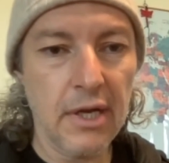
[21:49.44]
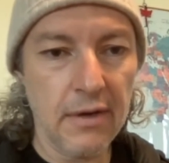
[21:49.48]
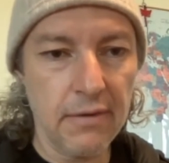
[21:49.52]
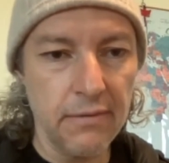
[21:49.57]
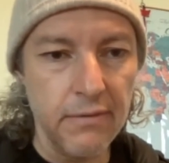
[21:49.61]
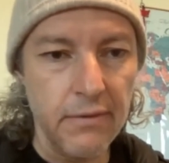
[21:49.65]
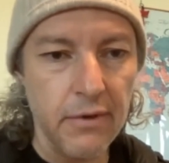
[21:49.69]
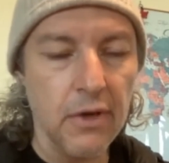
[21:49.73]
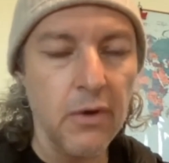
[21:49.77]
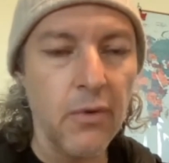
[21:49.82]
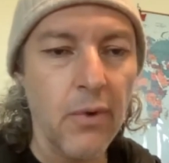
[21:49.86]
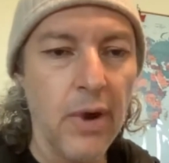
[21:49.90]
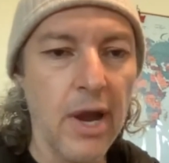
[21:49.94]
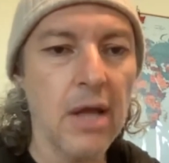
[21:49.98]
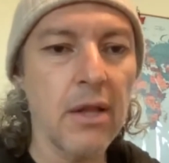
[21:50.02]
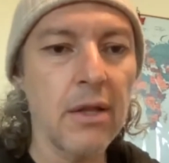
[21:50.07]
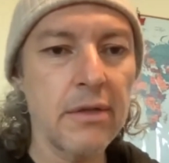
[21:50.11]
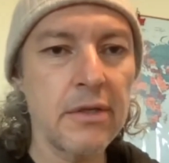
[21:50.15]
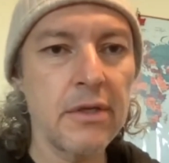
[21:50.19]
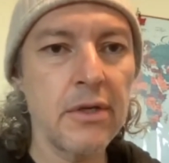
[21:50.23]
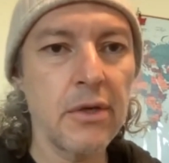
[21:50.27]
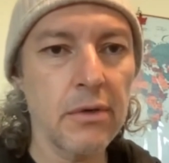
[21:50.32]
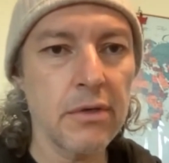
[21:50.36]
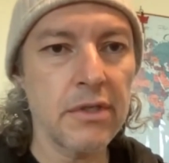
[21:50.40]
a
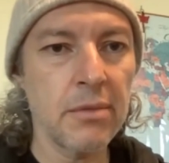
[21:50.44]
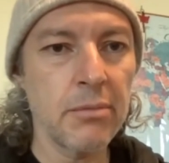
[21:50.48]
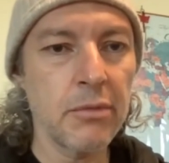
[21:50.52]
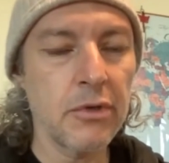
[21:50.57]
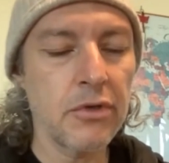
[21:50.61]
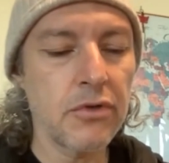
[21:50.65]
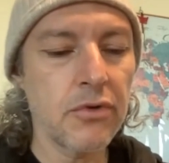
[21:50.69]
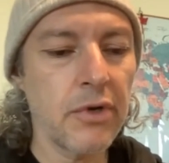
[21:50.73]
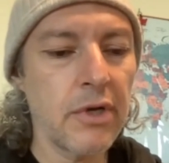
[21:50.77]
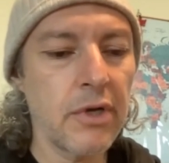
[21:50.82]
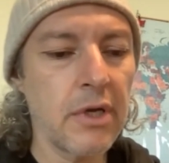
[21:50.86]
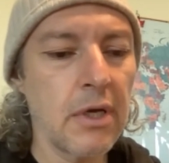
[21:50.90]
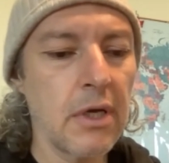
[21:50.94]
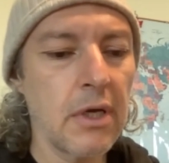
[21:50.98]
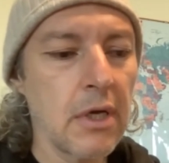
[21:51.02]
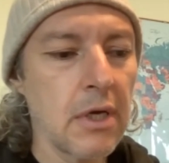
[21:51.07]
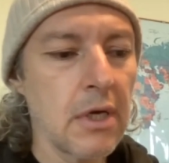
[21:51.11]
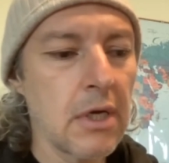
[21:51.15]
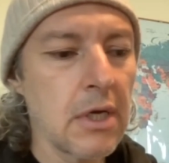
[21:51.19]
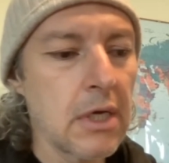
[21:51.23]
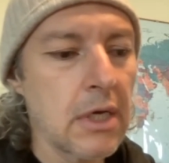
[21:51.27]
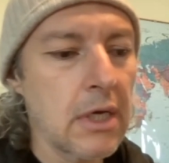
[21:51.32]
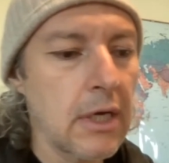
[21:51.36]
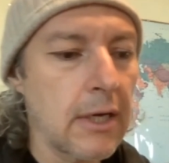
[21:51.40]
chirality or symmetry,
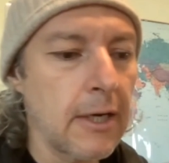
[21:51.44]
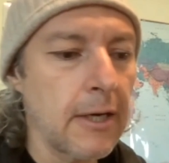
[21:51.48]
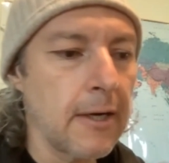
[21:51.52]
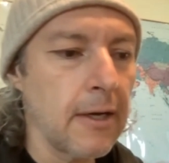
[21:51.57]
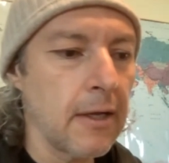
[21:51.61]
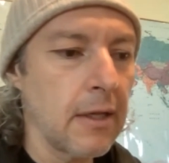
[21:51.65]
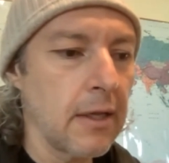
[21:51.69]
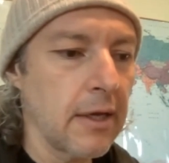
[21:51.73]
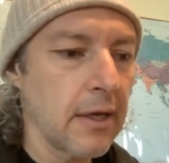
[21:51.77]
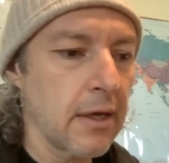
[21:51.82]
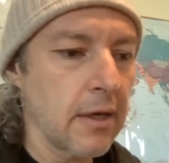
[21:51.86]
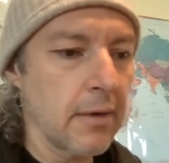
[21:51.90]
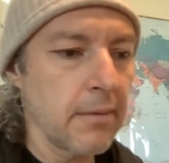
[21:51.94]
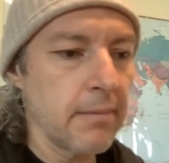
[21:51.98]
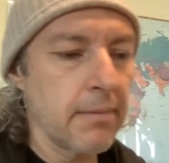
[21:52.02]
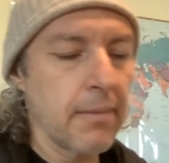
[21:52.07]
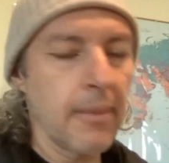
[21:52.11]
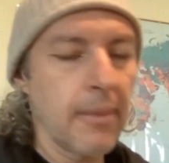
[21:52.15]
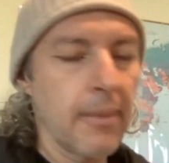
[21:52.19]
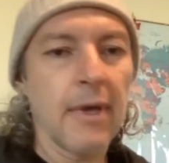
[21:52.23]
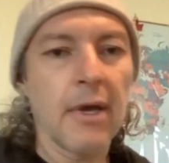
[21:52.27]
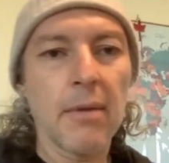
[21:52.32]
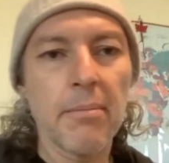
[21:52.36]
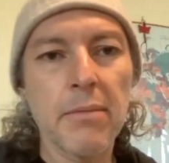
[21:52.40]
like
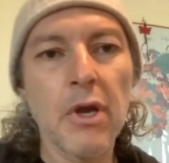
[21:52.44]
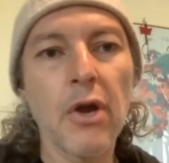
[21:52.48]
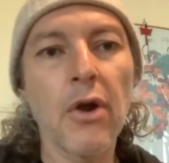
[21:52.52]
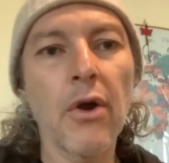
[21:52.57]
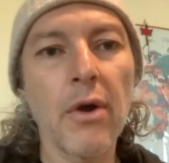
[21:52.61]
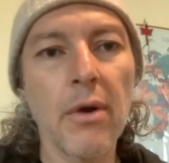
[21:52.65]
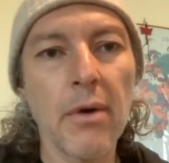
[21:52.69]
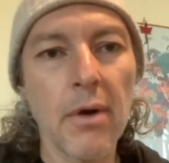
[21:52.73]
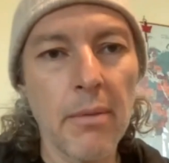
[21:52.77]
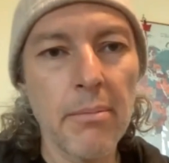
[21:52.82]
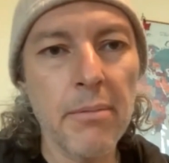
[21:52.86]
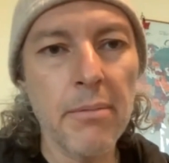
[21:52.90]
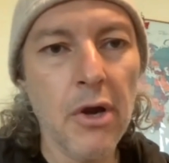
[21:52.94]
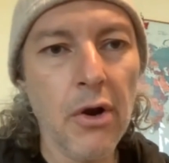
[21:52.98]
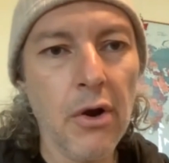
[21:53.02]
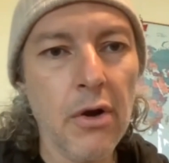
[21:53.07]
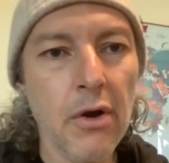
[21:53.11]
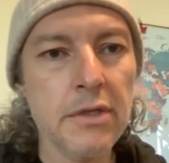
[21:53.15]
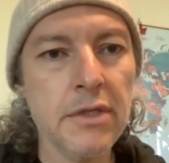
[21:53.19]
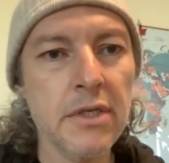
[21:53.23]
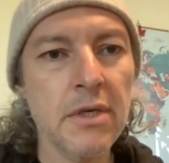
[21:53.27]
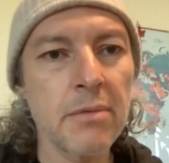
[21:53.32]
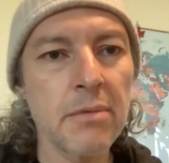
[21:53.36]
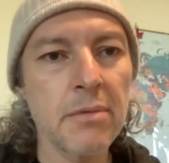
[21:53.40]
a mirror
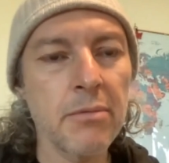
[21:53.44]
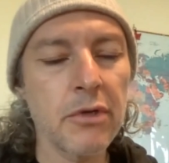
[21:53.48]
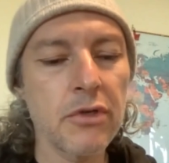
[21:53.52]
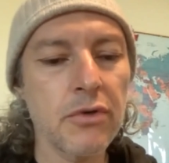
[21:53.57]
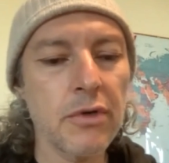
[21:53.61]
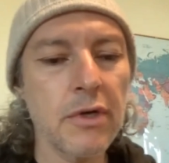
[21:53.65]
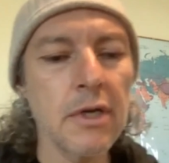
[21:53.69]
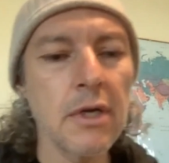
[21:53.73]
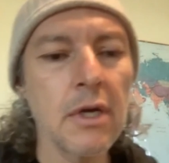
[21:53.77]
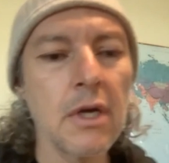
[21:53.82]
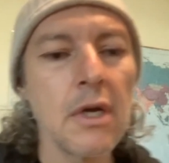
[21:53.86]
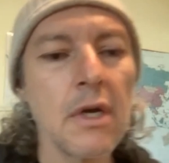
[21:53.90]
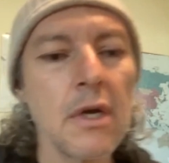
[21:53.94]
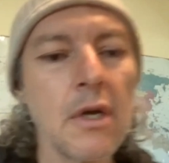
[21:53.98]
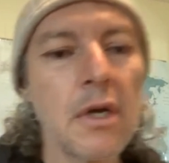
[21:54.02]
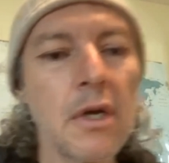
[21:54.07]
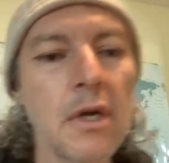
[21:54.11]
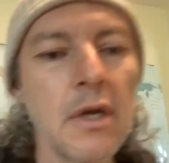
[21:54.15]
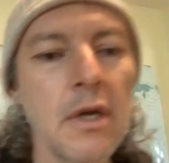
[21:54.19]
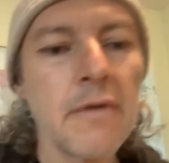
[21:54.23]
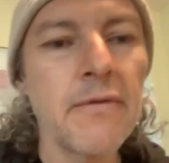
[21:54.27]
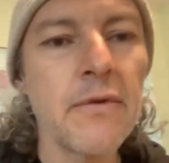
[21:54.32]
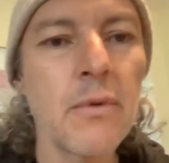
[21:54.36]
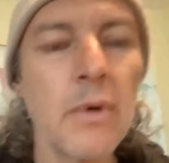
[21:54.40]
symmetry,
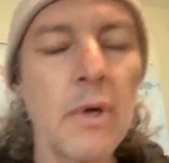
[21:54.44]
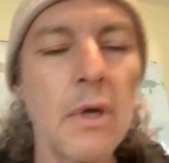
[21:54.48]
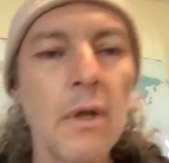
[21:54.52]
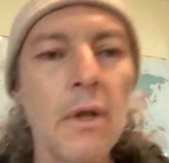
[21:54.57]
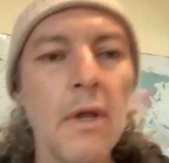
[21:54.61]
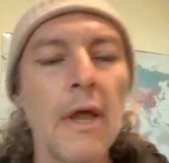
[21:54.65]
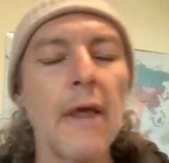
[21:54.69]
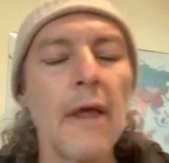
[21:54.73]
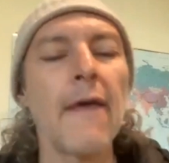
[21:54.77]
if you will.